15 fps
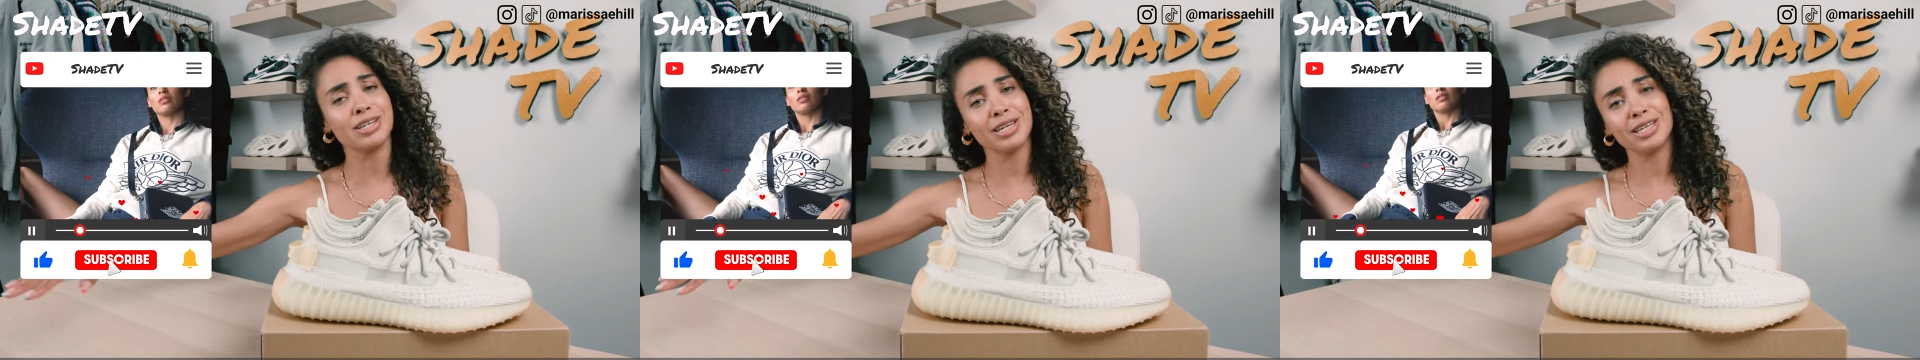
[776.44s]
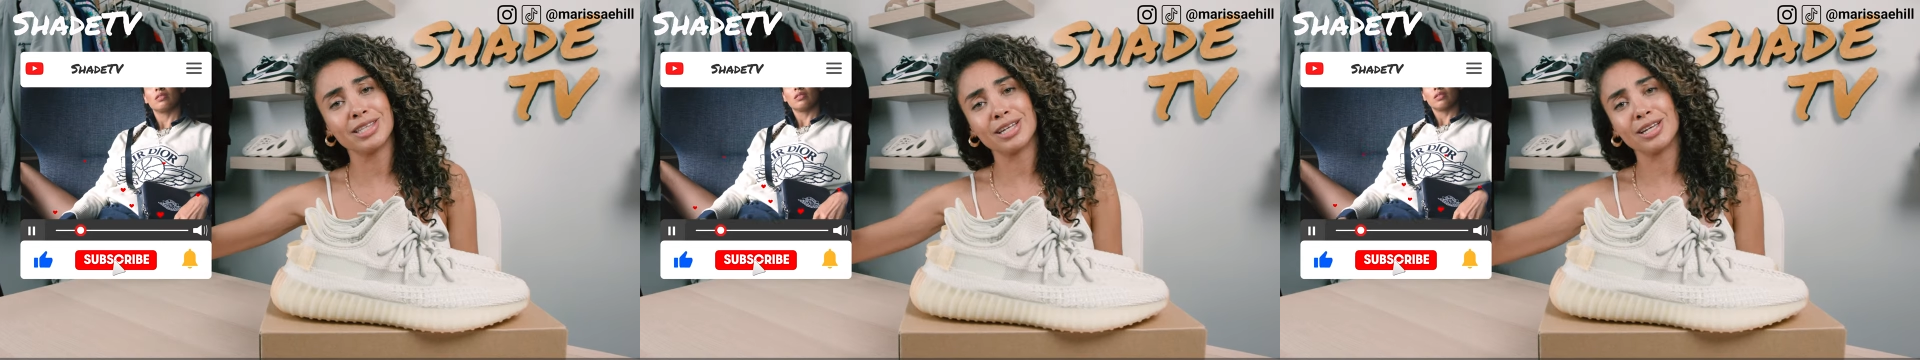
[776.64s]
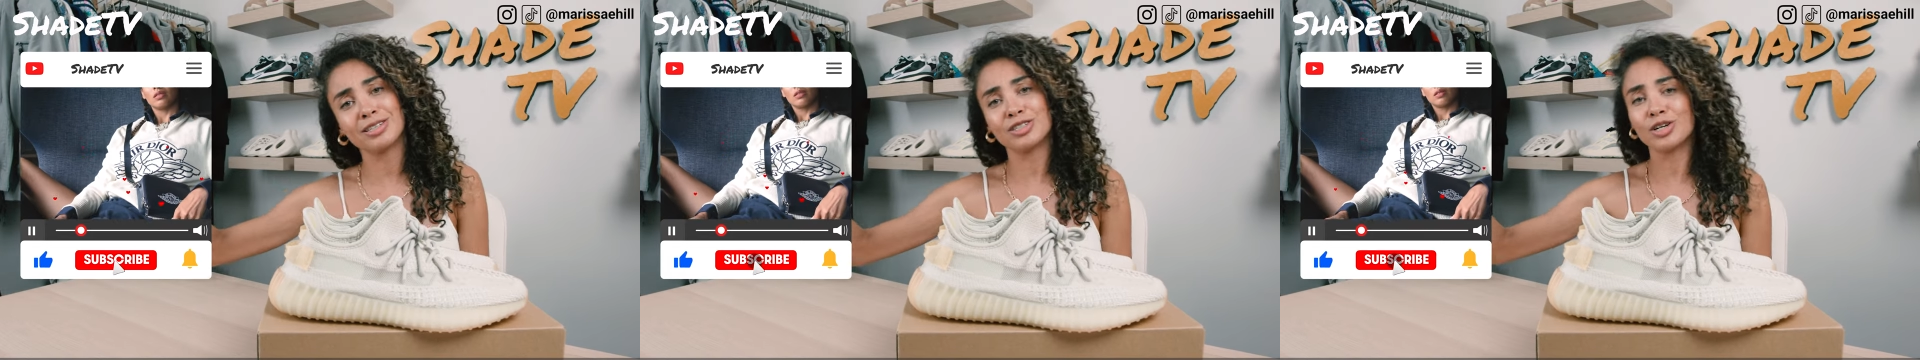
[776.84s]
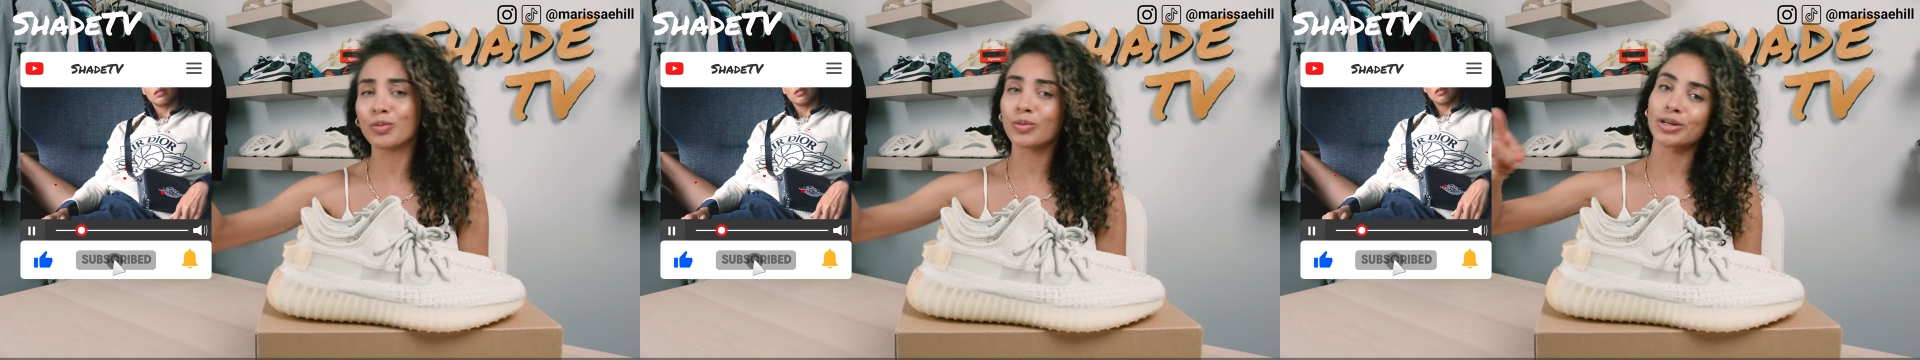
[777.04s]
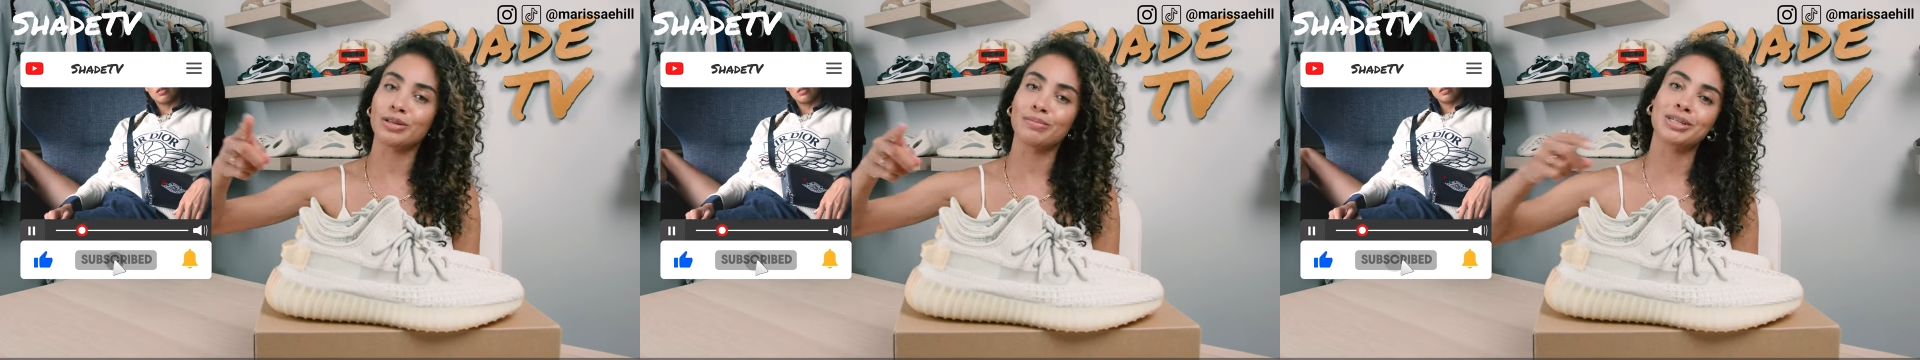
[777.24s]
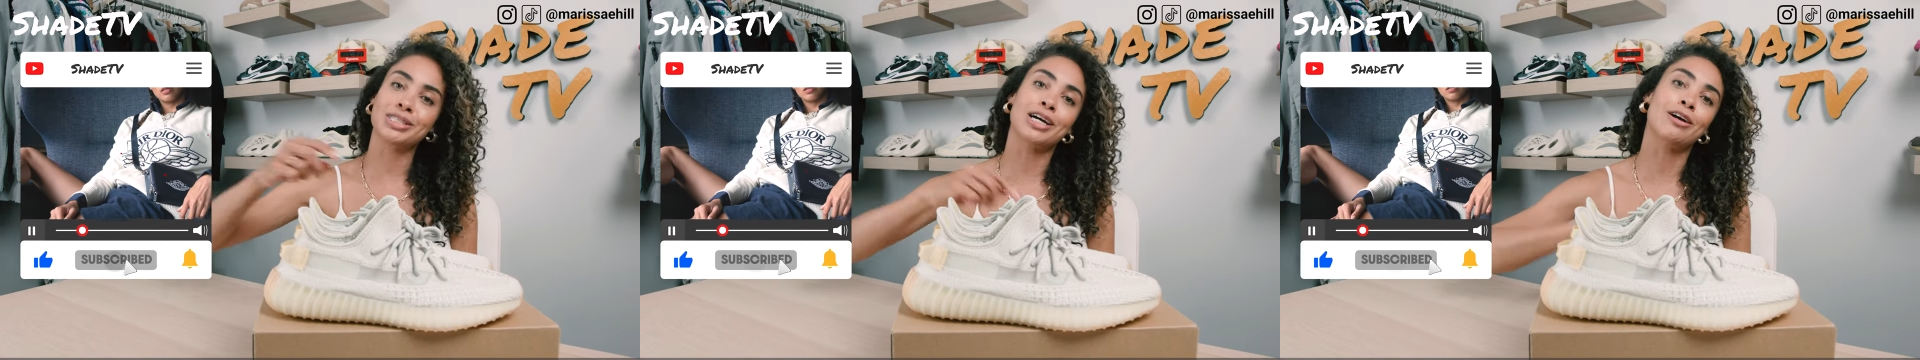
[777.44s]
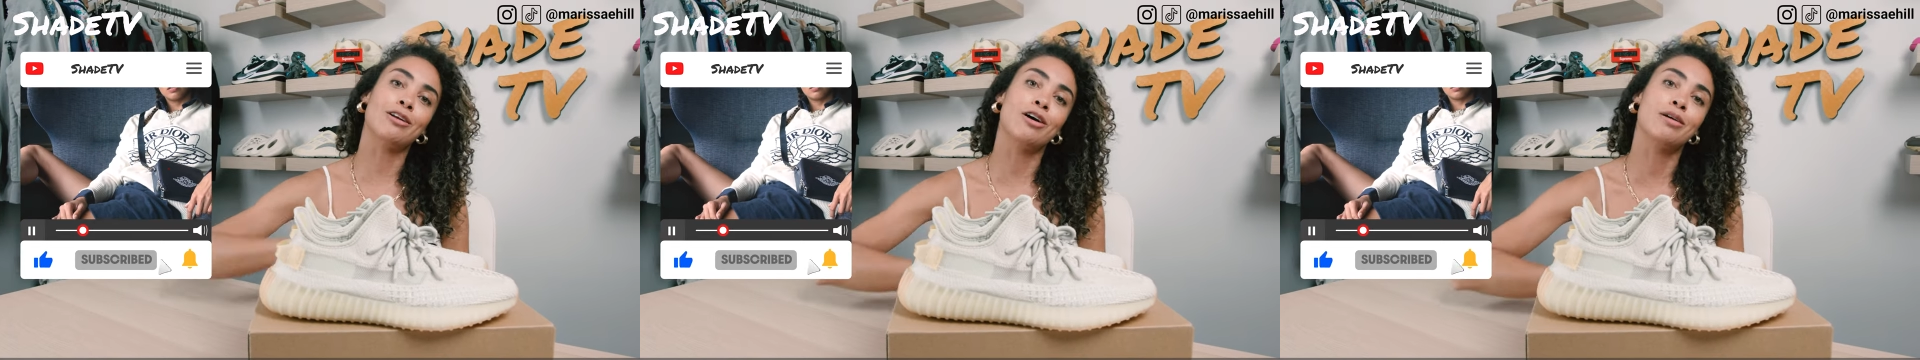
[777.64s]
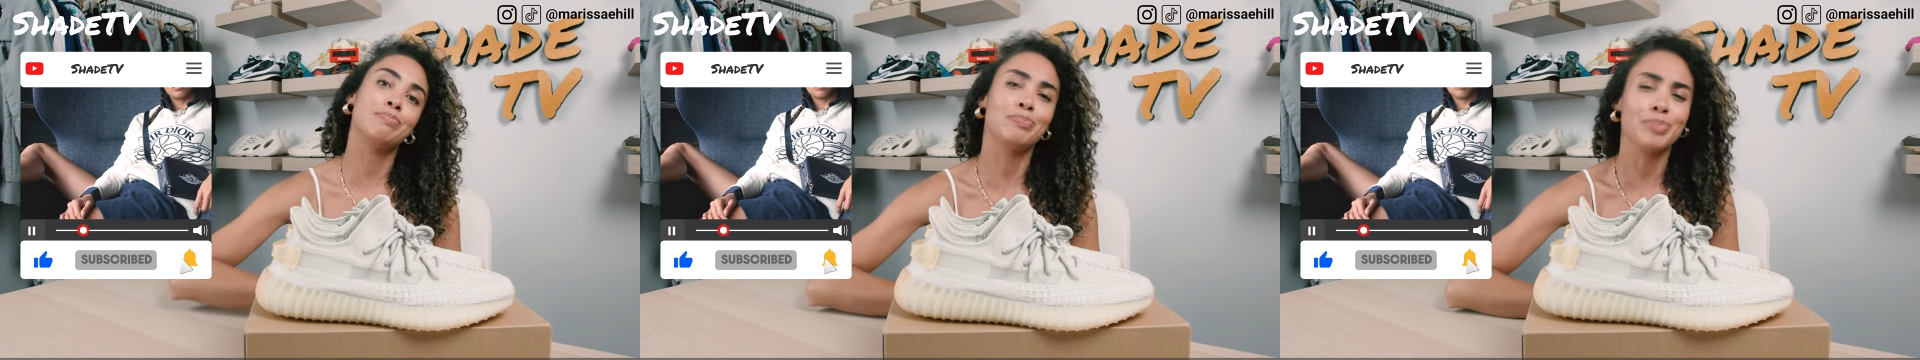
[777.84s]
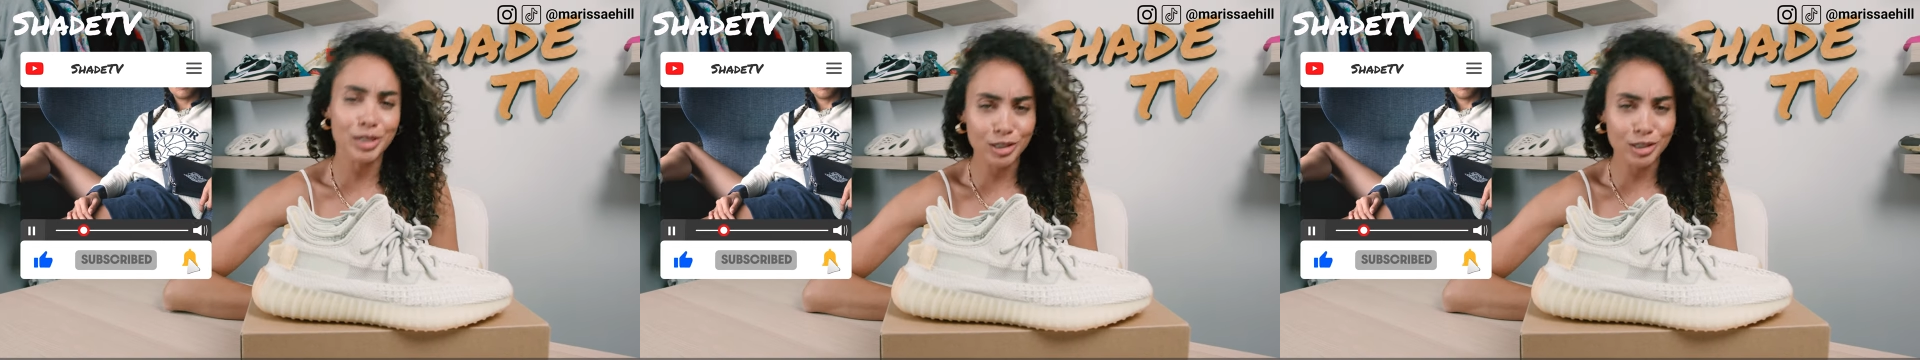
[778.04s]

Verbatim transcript: a ton of heat that I don't want you to miss out on.